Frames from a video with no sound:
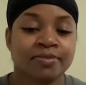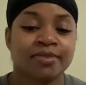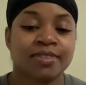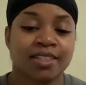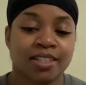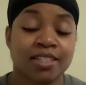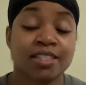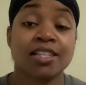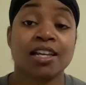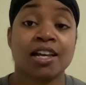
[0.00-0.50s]

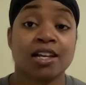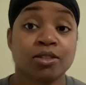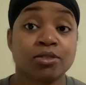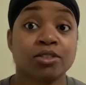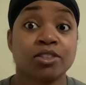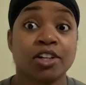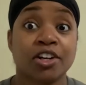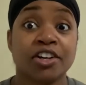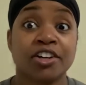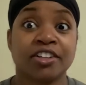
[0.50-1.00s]
Sounds
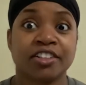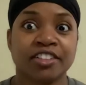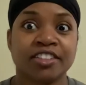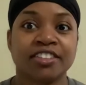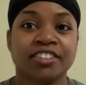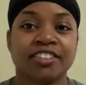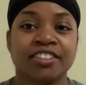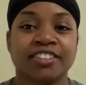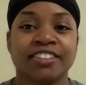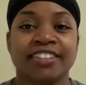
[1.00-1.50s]
darn
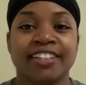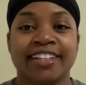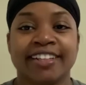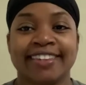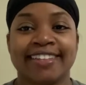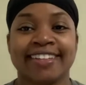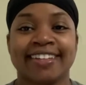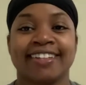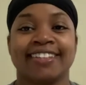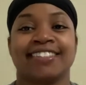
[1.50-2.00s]
good at
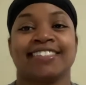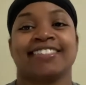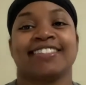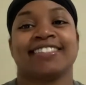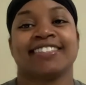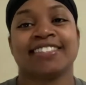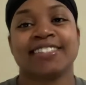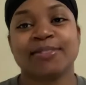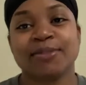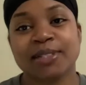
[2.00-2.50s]
that,
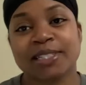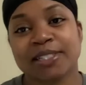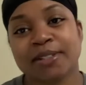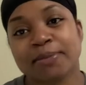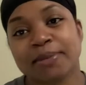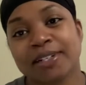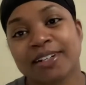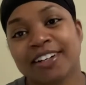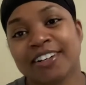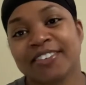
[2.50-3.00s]
switching them
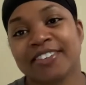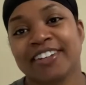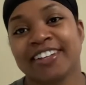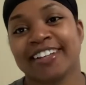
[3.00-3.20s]
up.